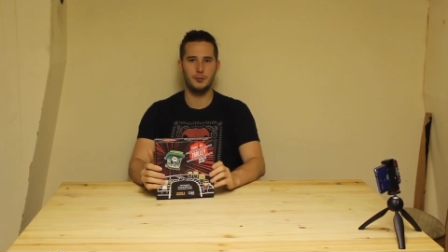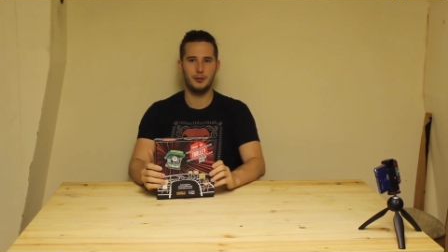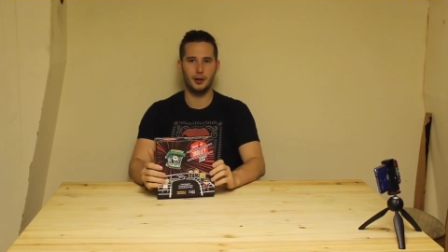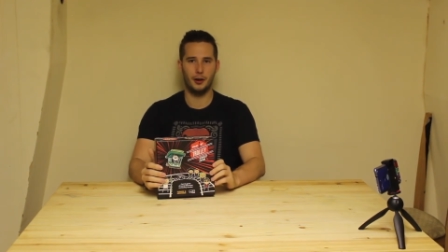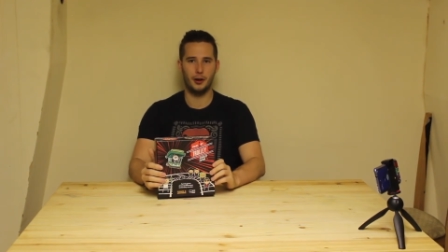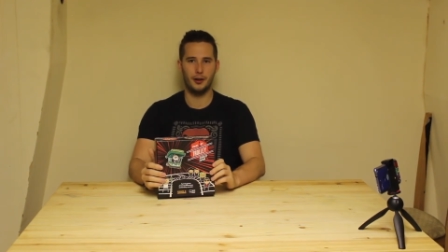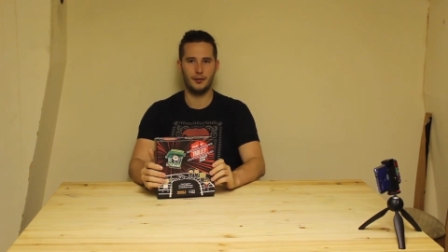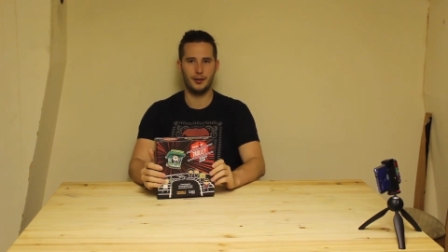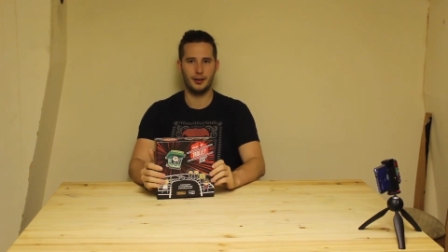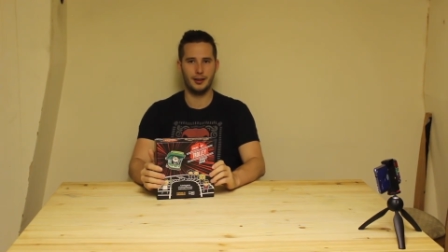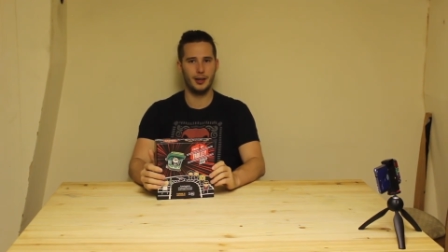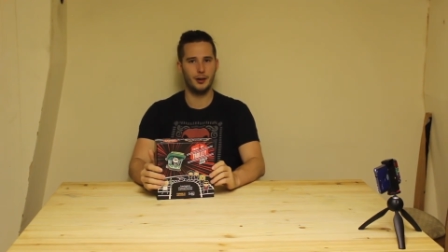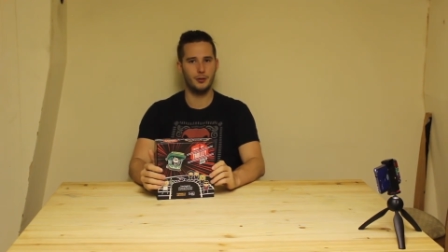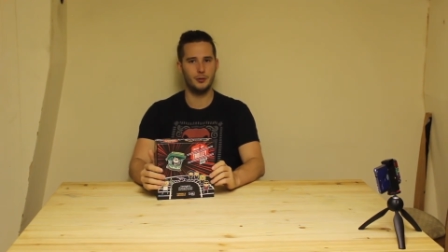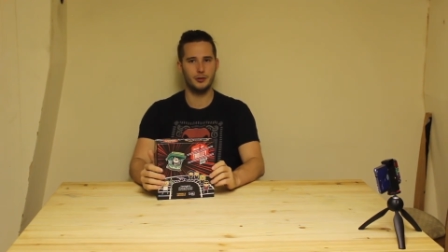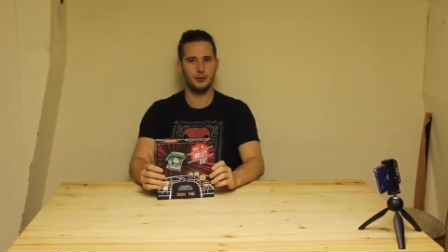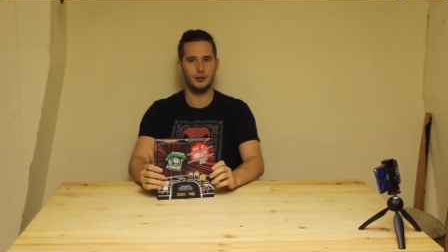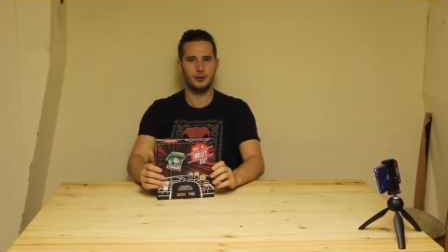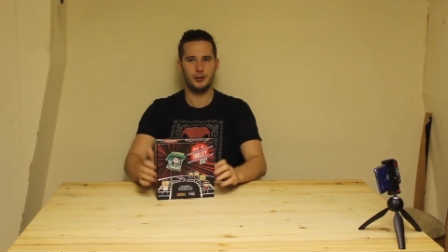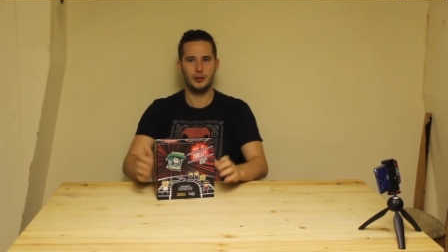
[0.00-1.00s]
so I think that
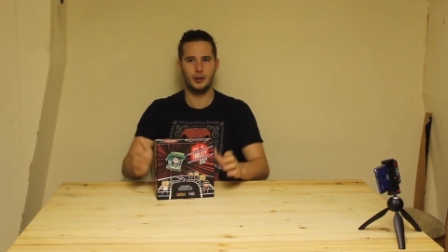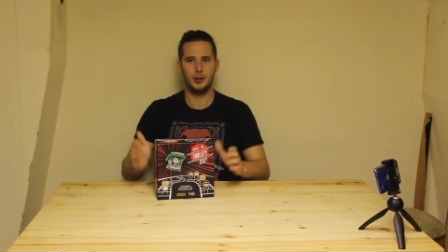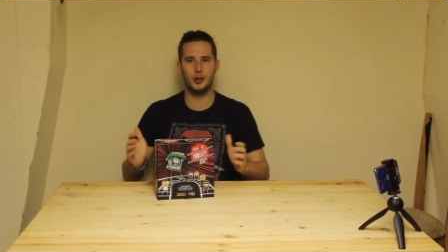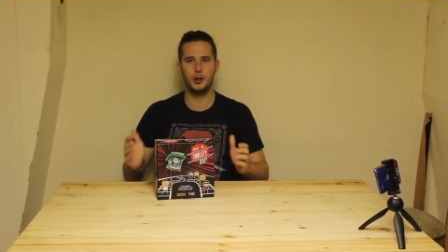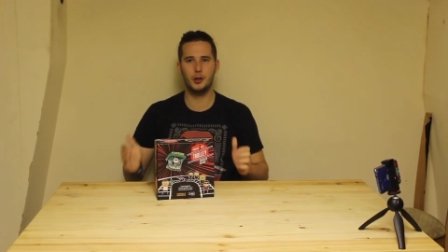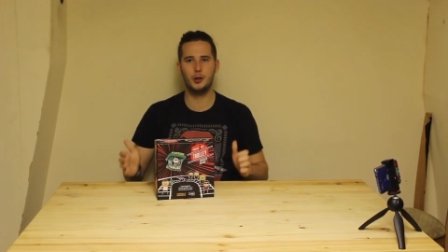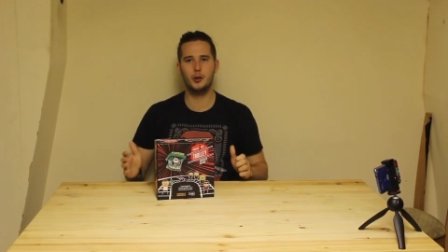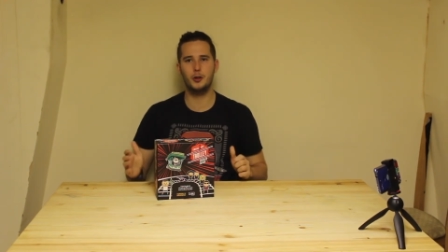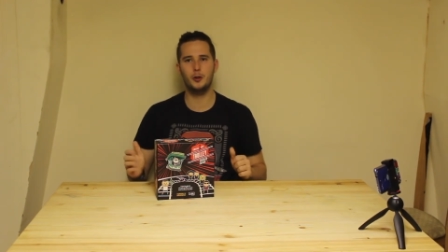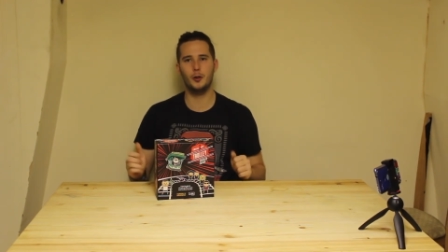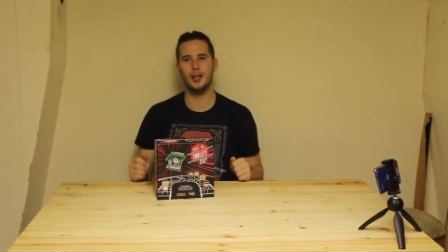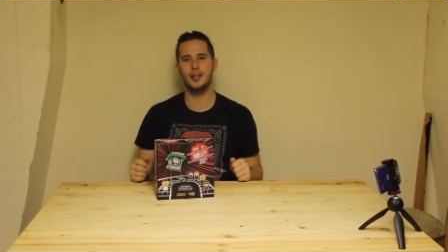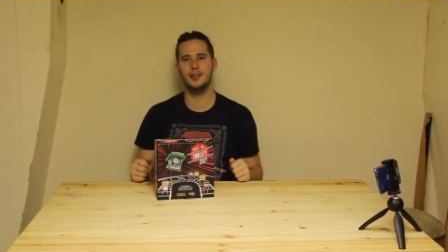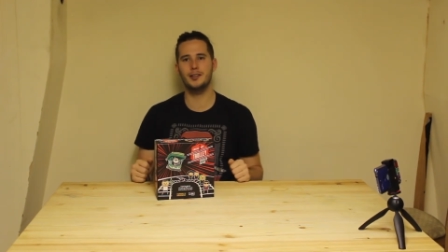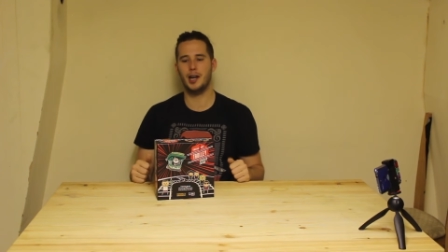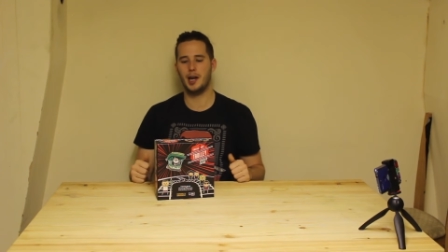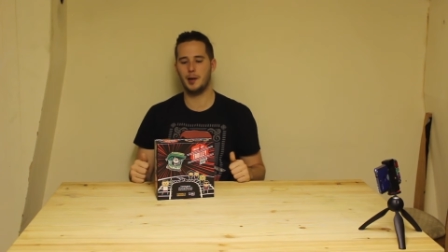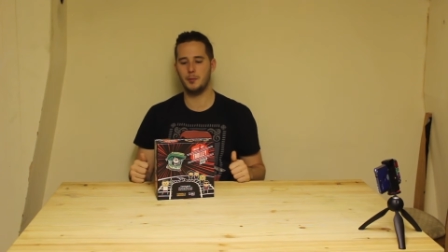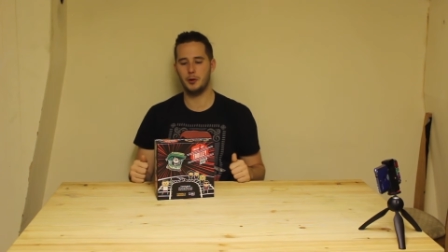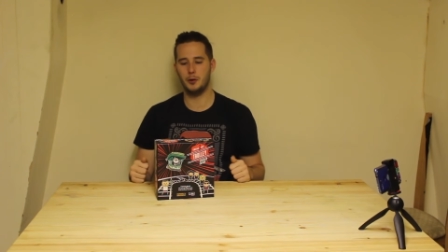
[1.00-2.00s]
was great
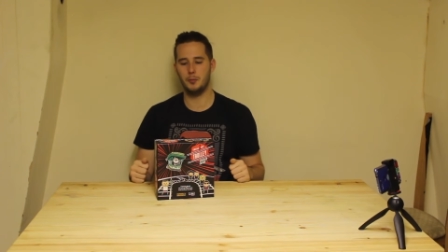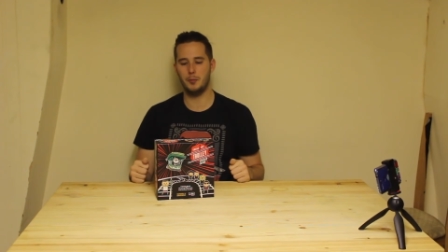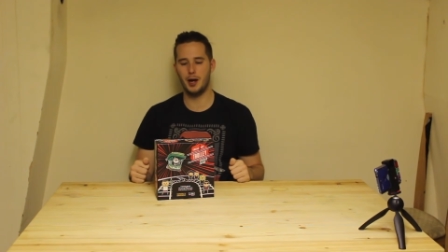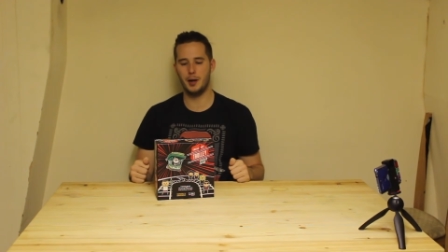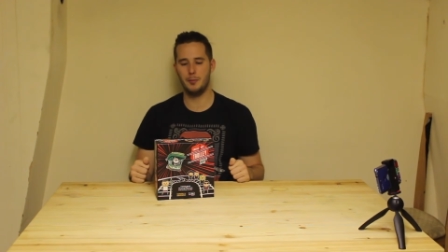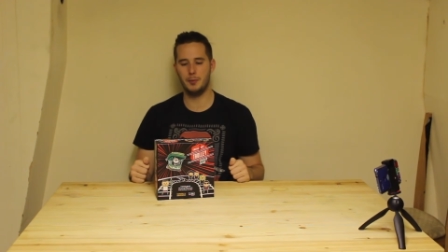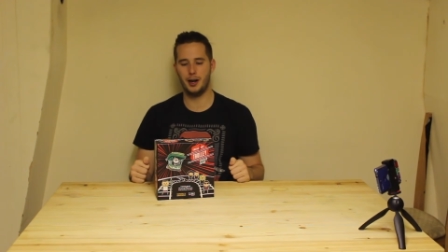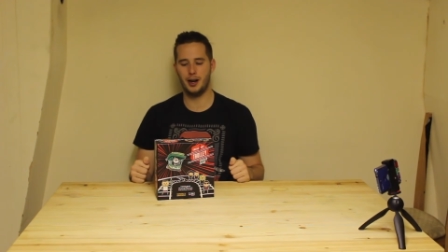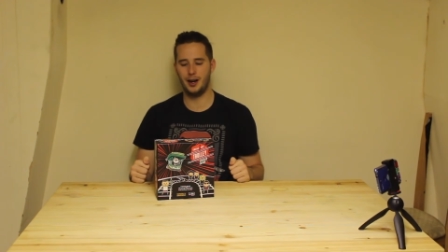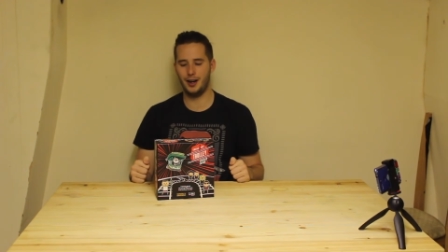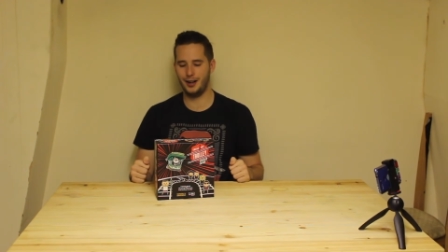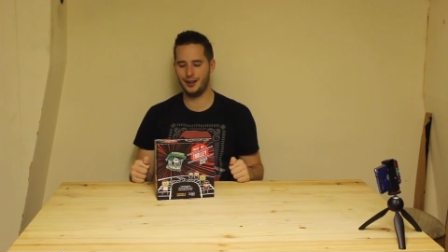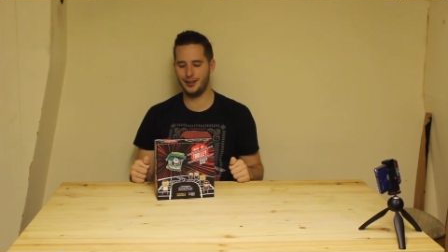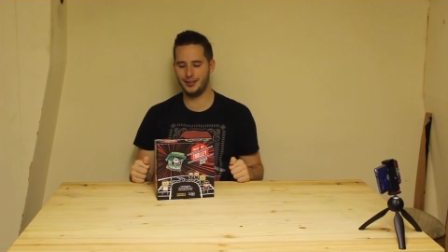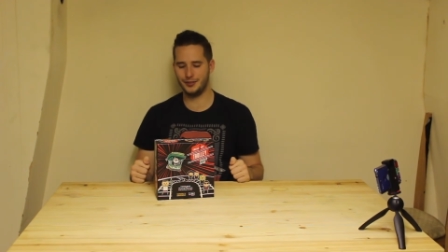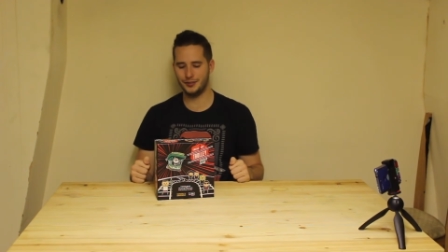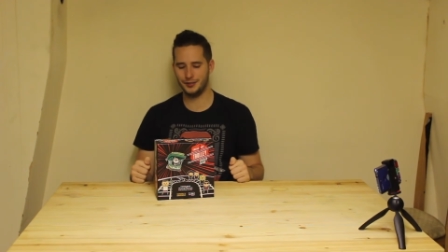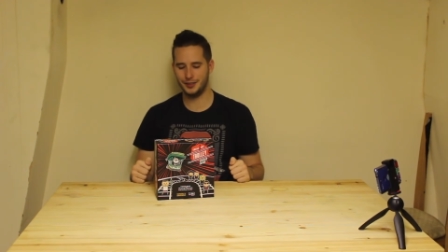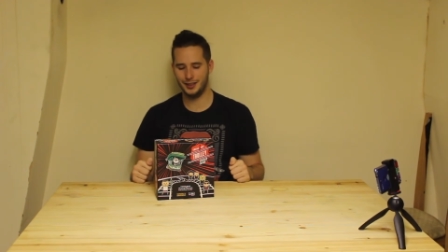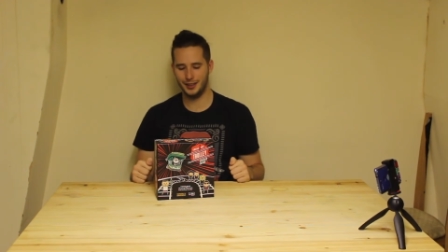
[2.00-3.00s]
timing on my
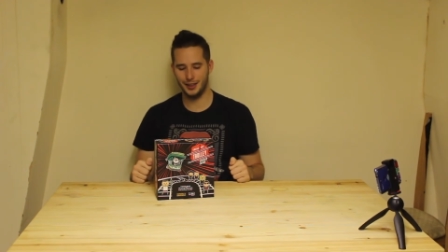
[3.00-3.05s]
behalf.